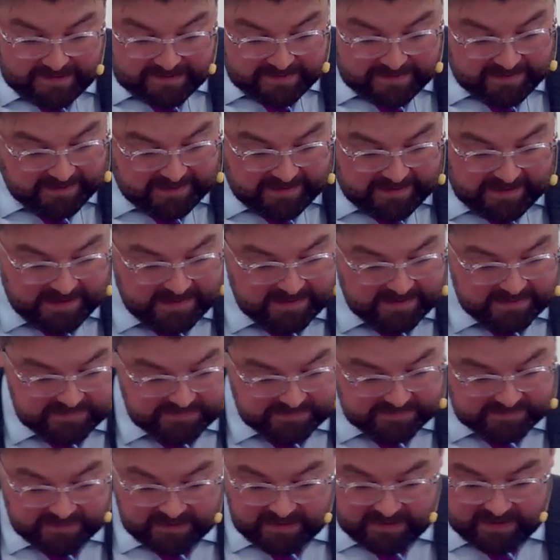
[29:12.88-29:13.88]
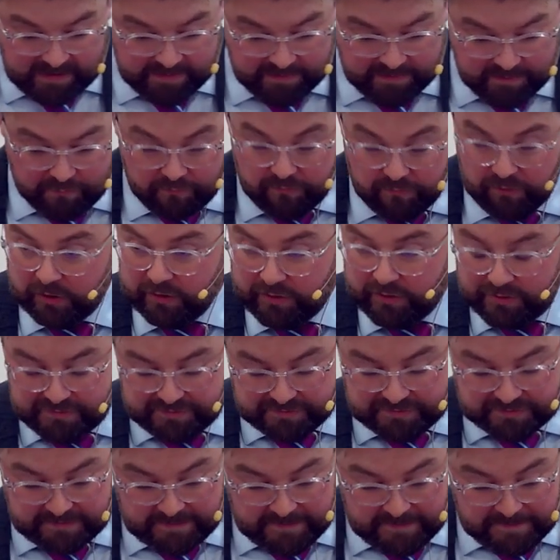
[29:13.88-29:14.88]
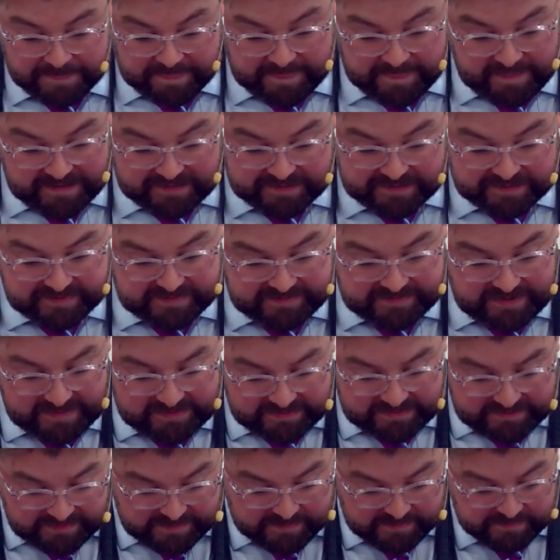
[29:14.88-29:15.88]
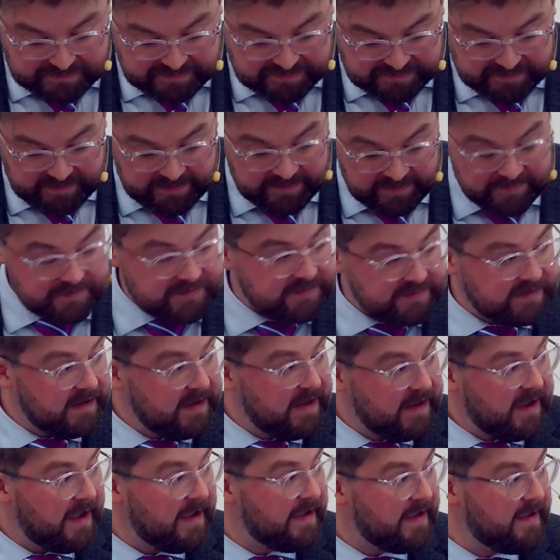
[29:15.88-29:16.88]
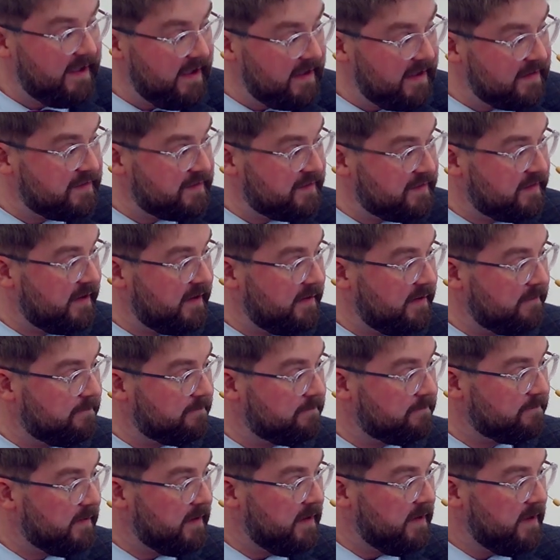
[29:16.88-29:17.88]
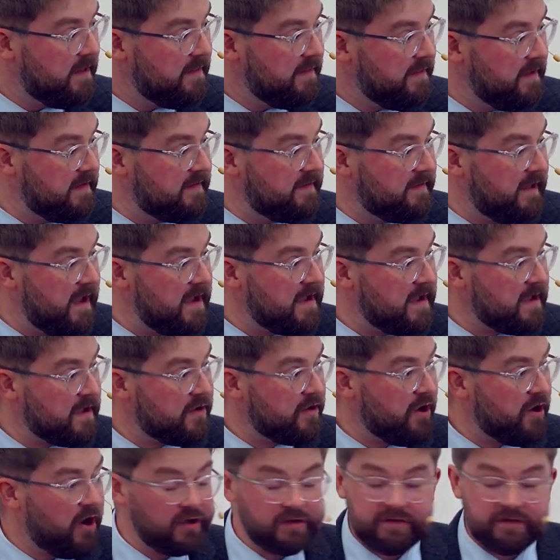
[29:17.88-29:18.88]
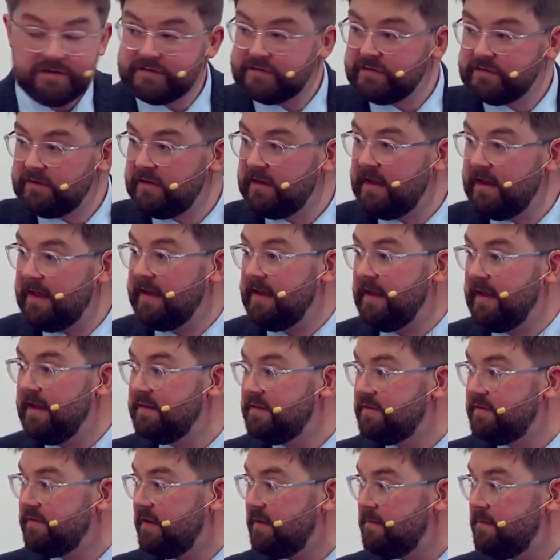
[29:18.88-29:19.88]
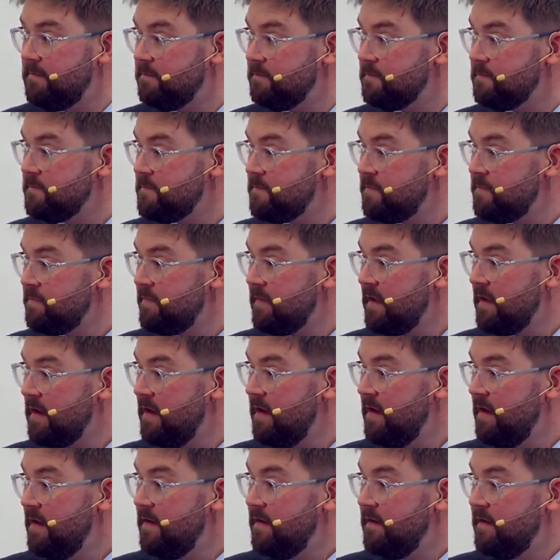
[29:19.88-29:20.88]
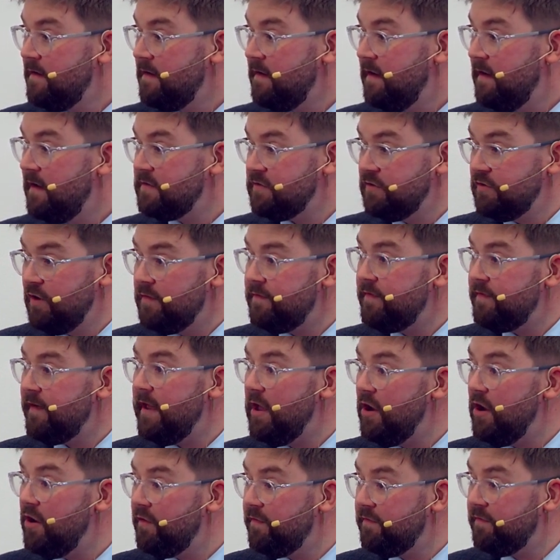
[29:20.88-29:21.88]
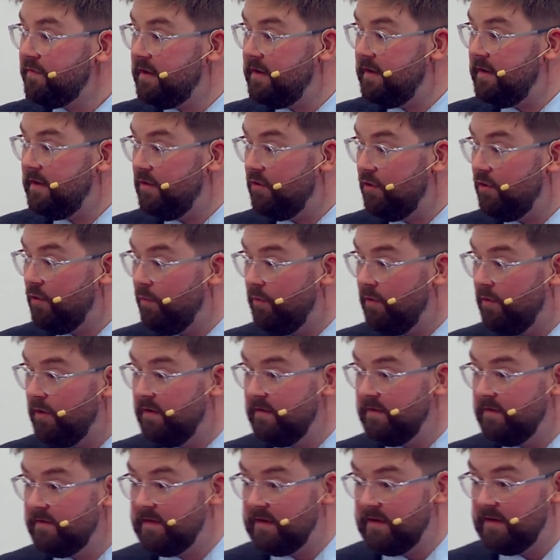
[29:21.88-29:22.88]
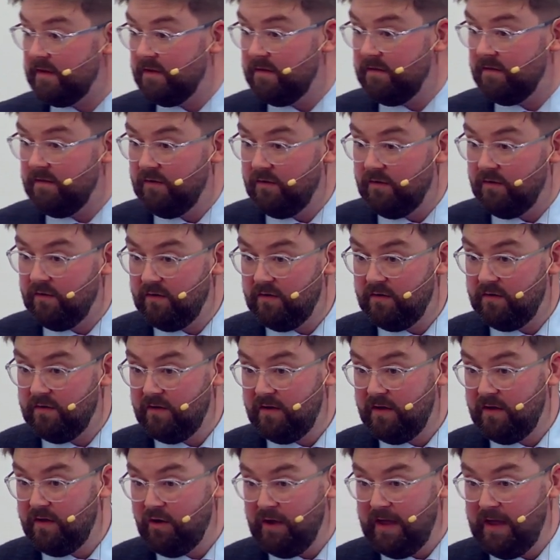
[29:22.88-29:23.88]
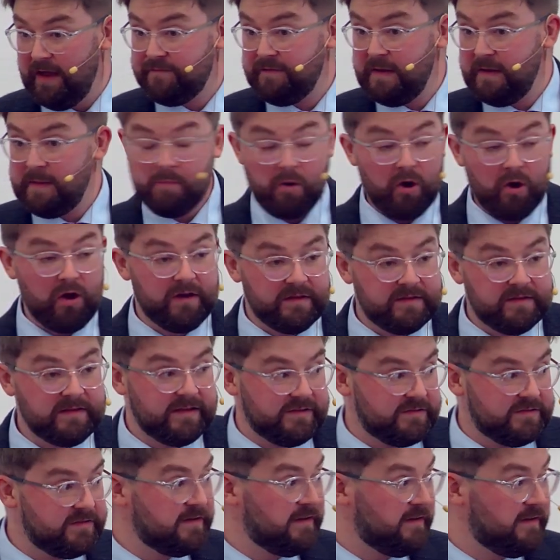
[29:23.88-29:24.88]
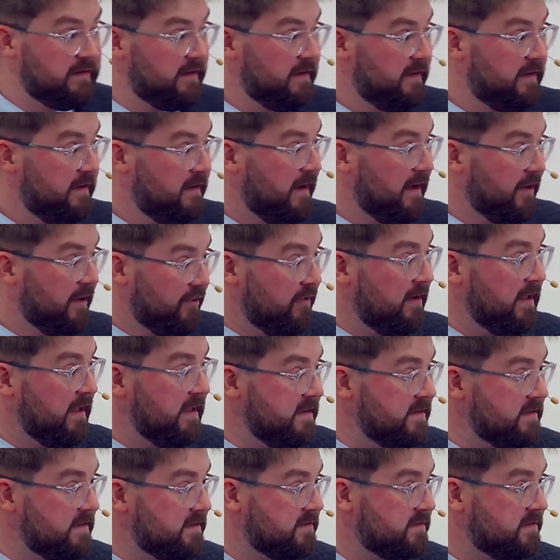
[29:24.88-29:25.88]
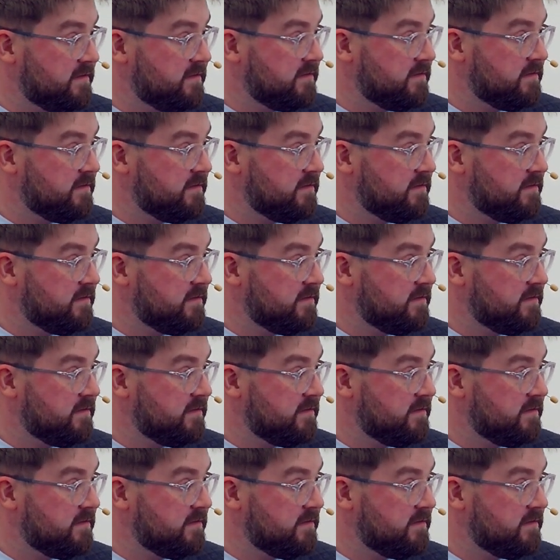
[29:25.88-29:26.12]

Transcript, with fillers: the kings and the rulers, they set themselves against him, they take counsel against him. It's not very often in our world that every politician agrees.